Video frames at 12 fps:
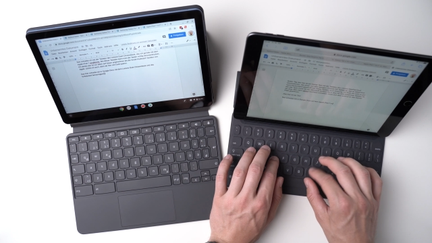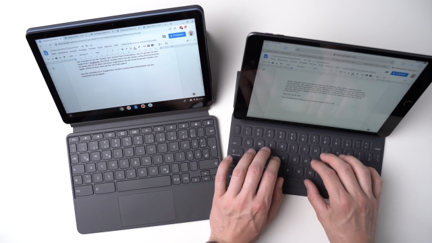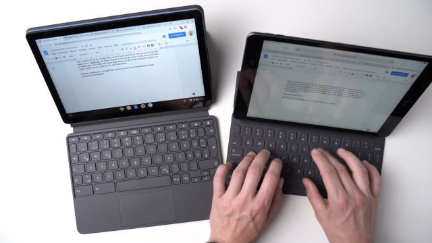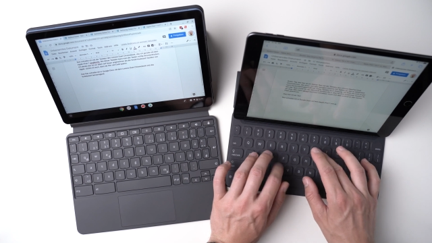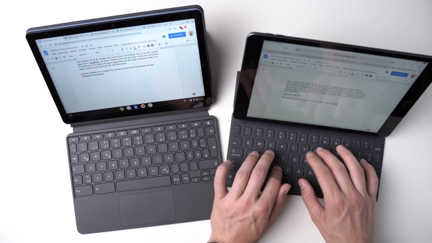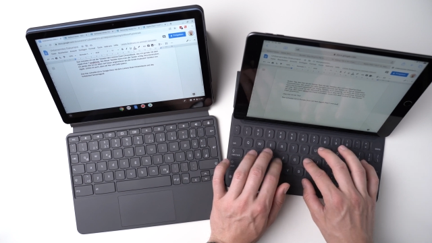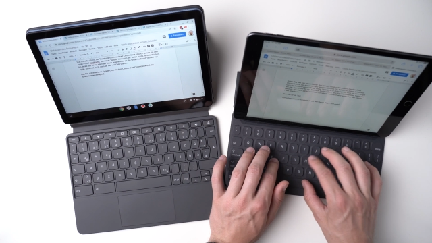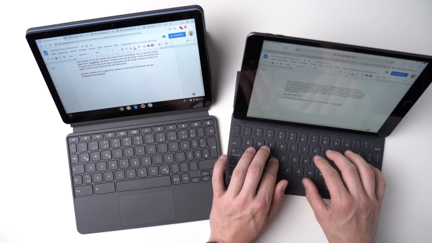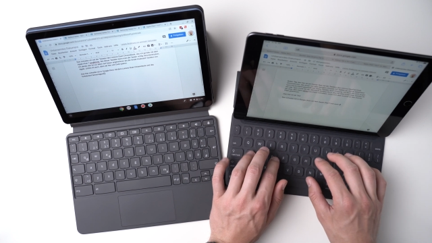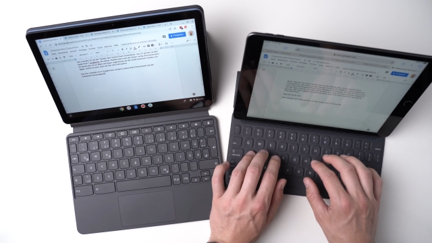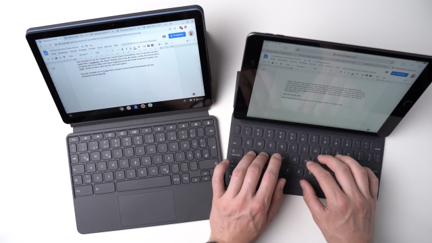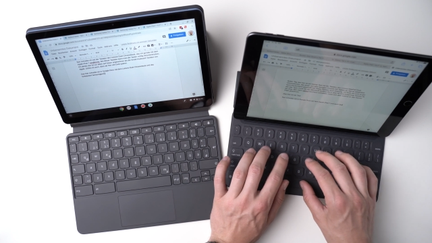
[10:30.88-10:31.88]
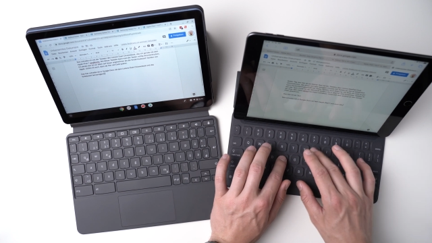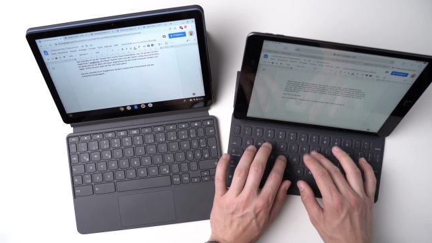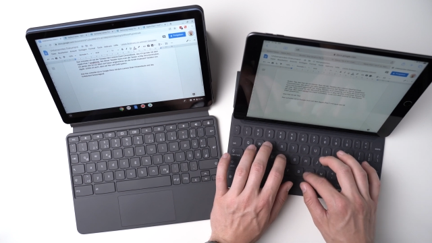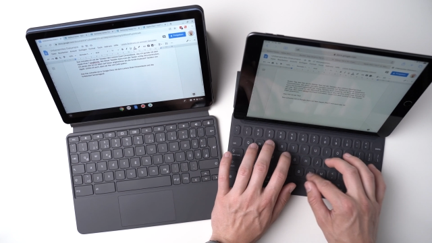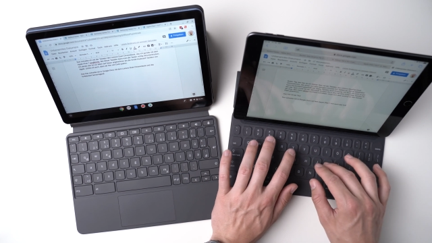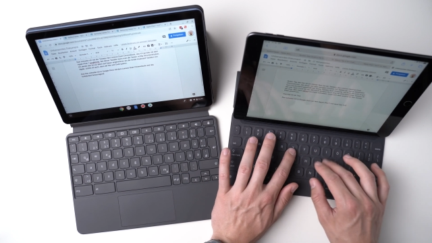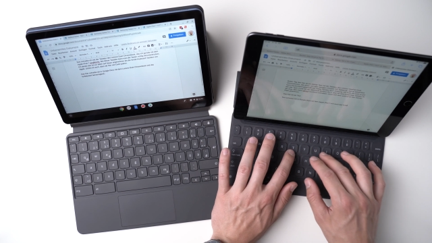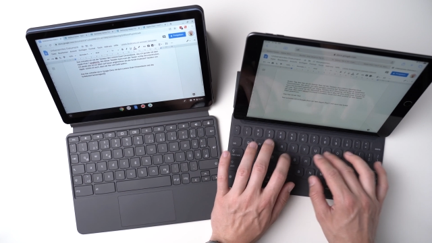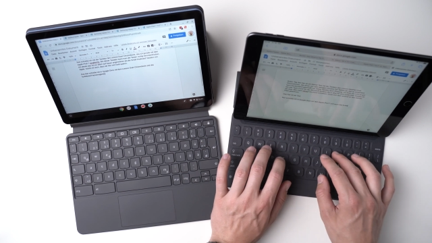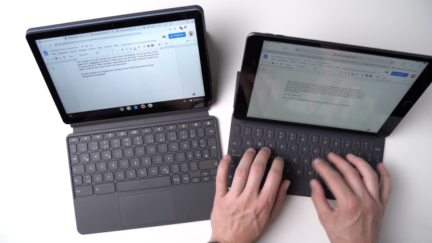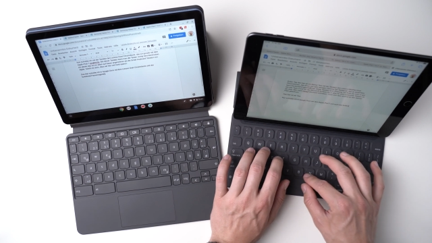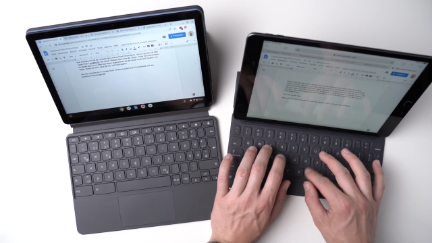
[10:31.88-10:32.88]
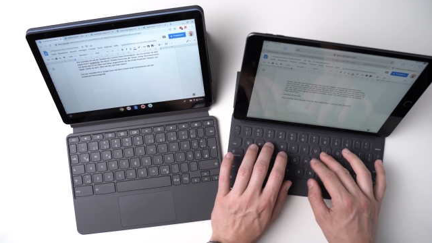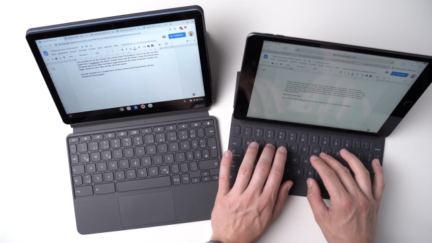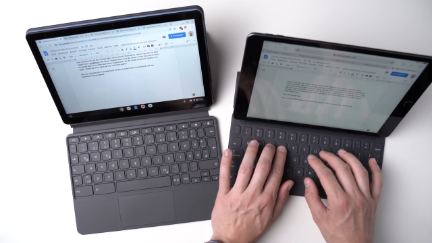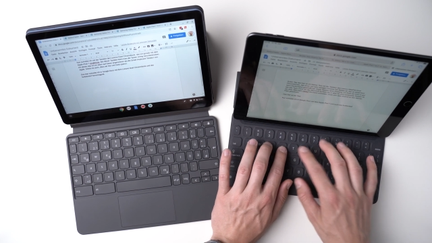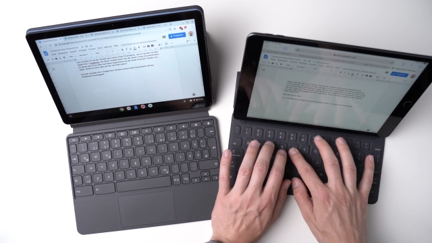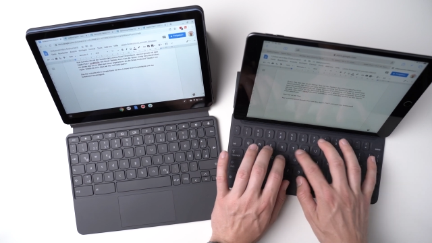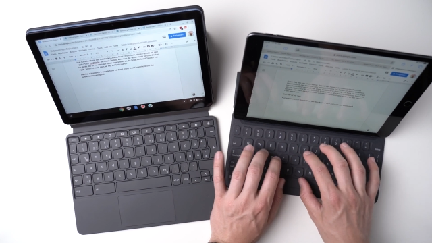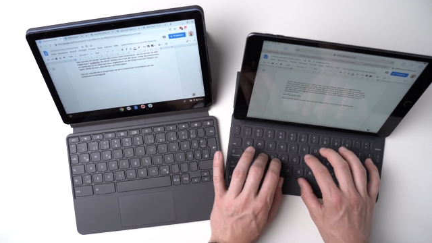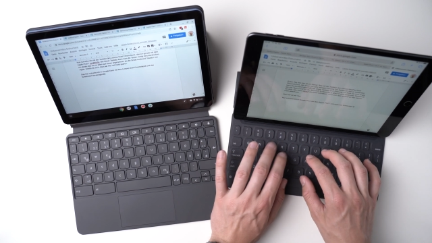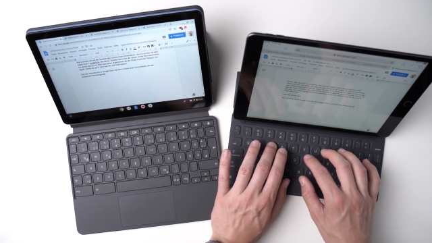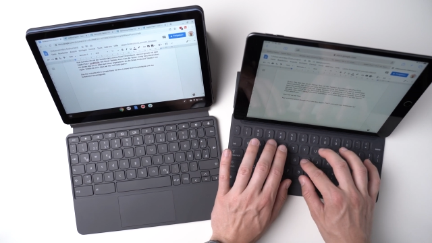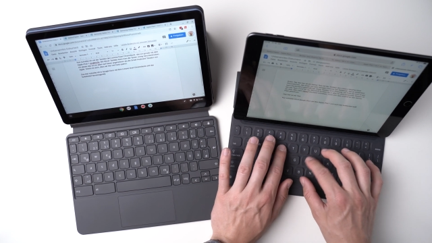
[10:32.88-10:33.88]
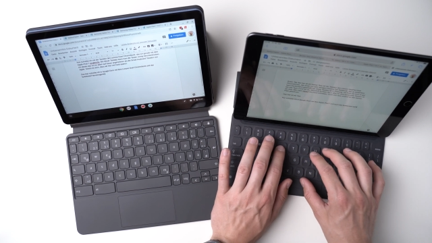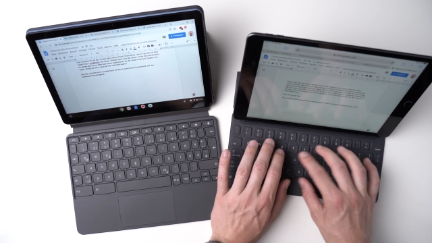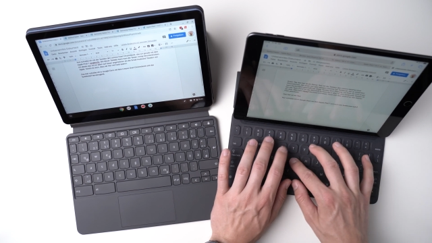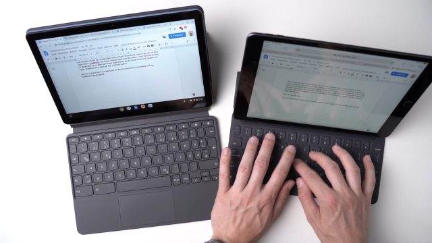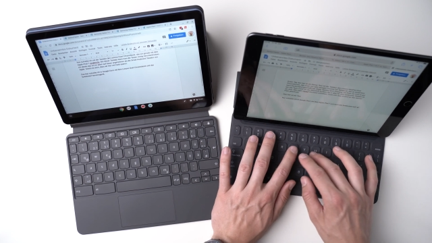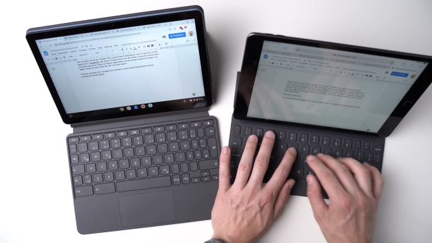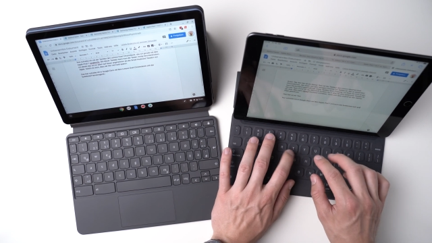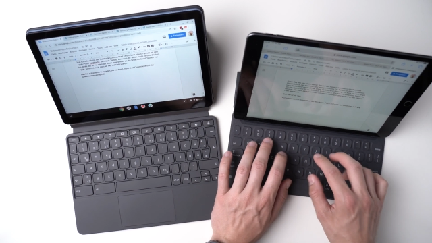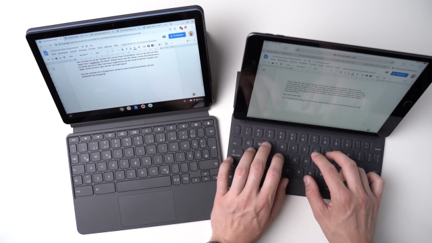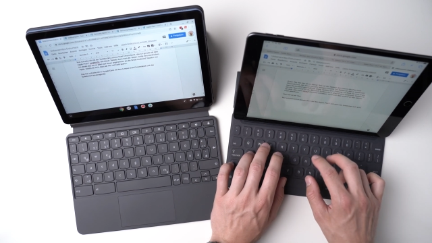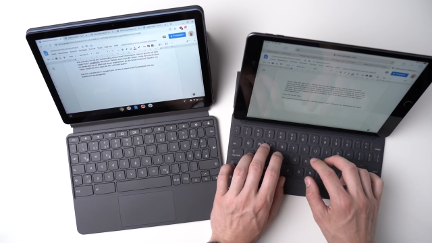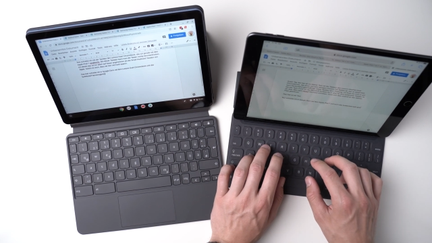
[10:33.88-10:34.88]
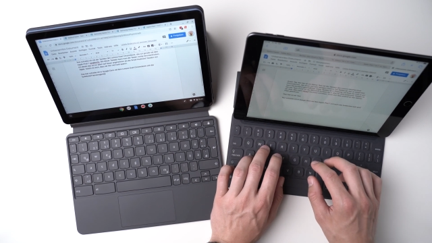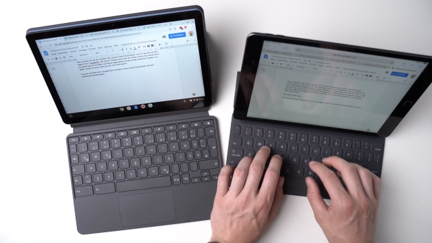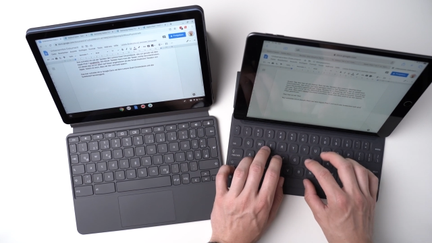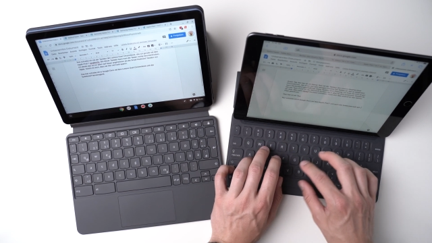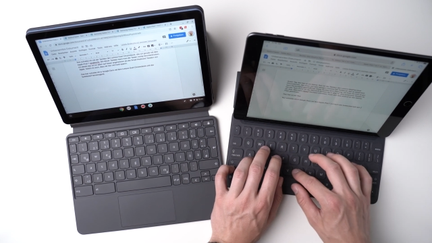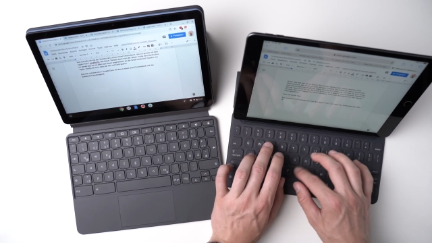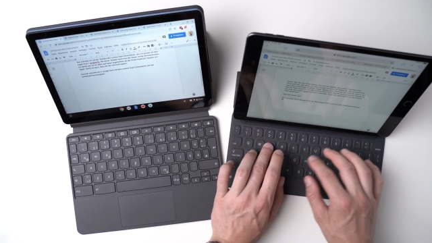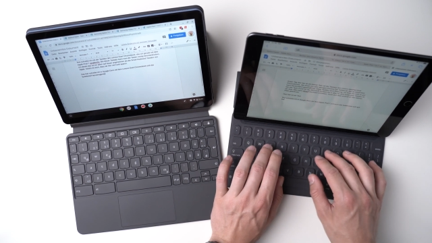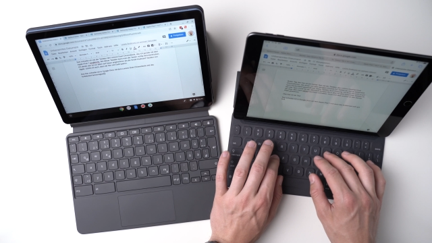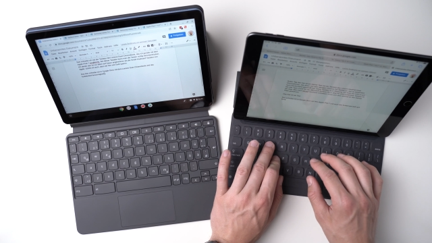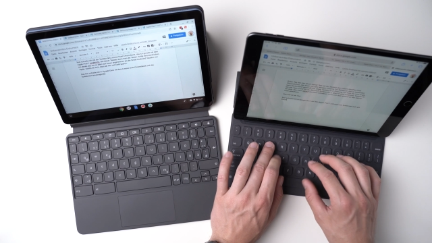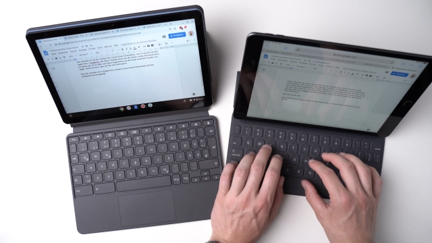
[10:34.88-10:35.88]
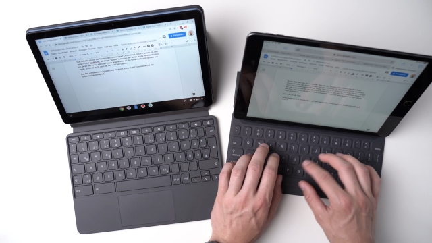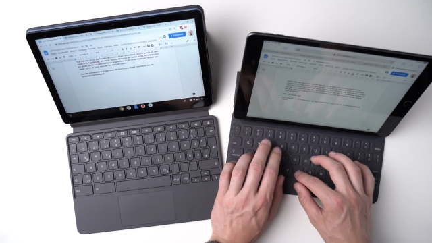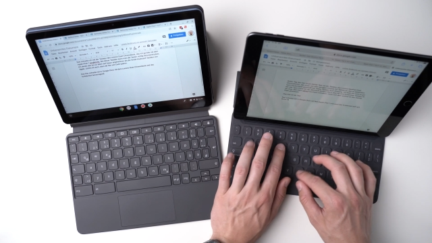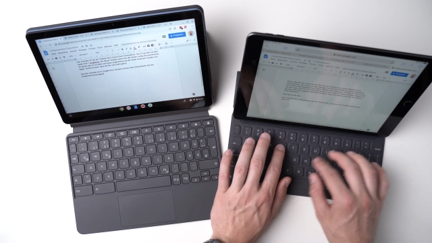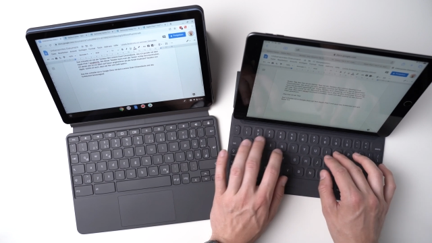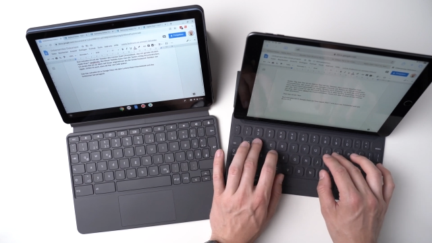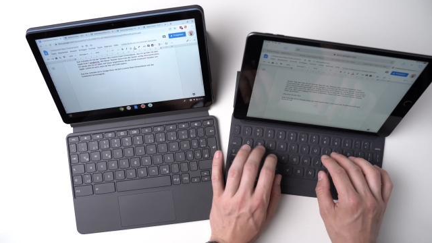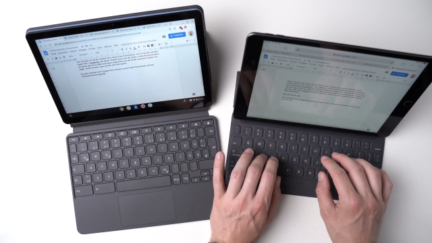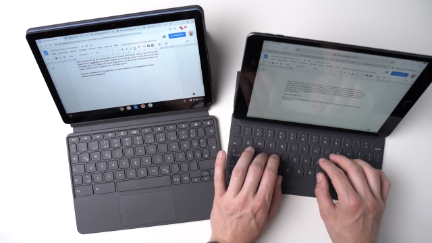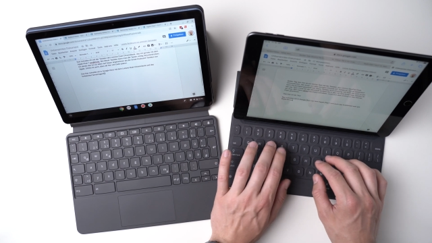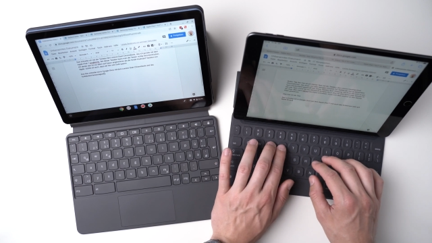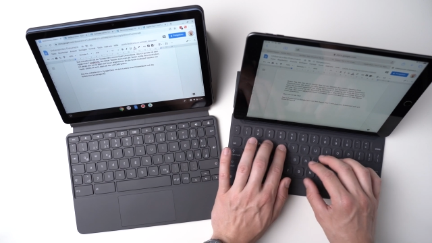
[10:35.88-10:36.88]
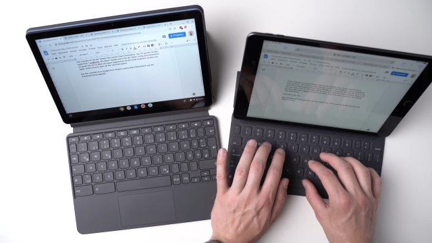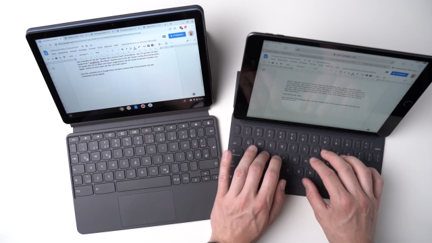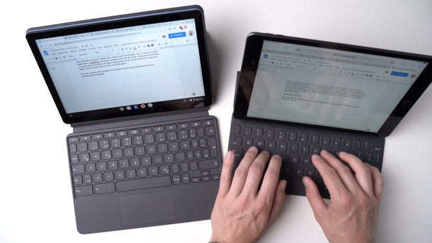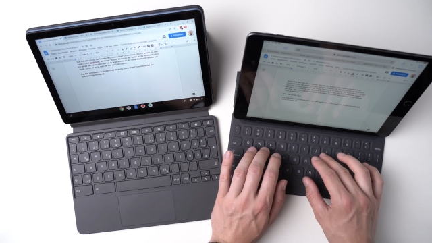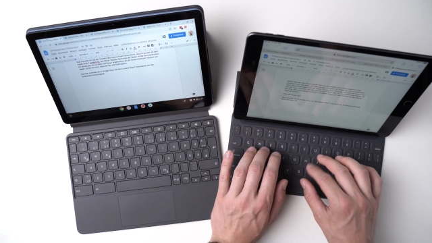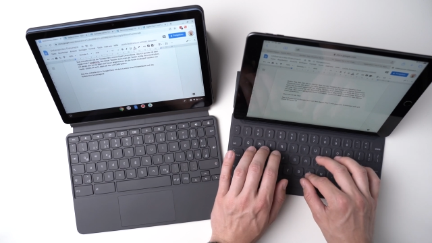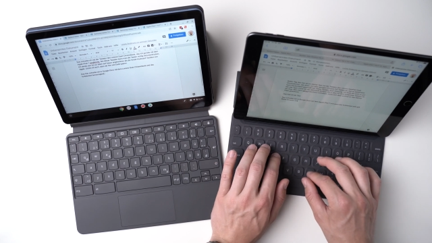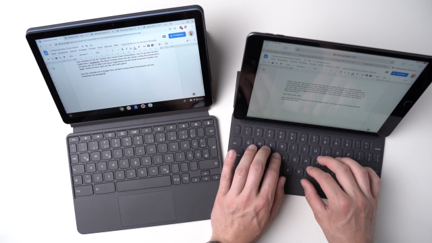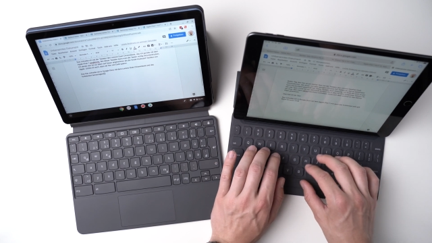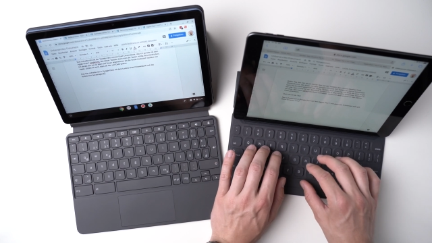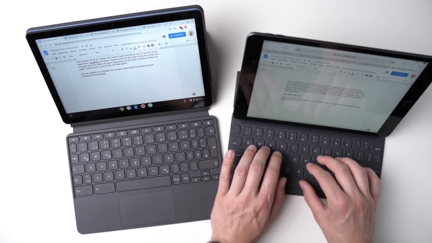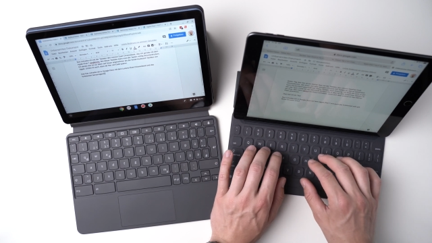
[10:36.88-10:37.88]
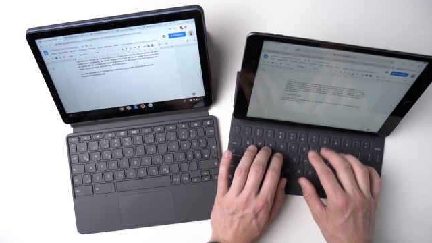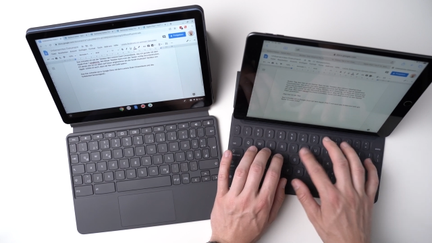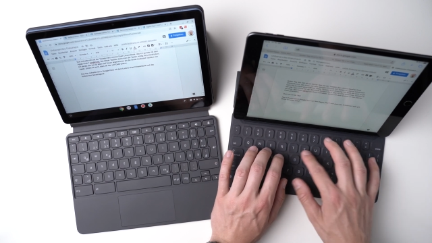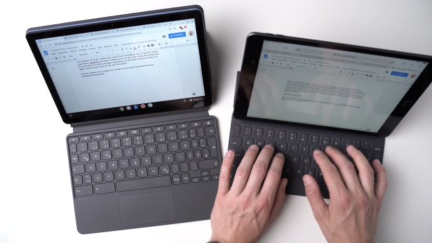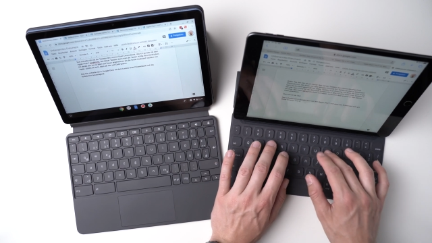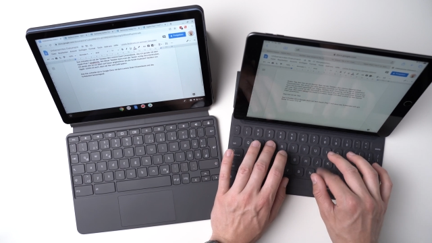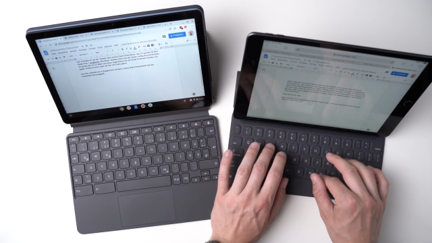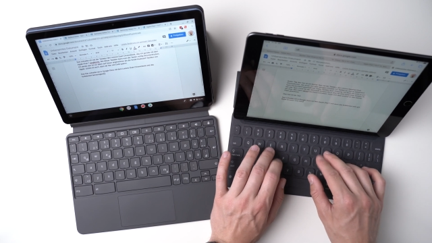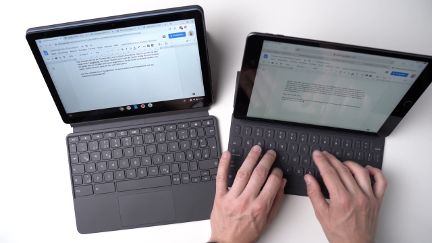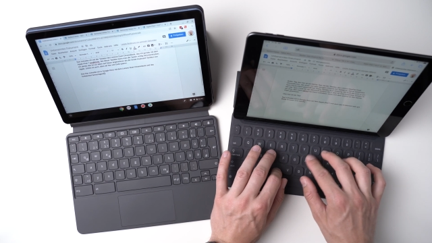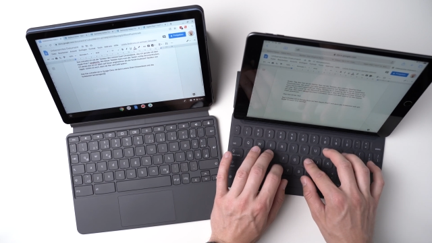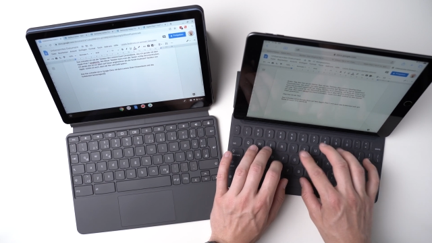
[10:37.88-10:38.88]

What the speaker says: No face is visible, so there are no lips to read.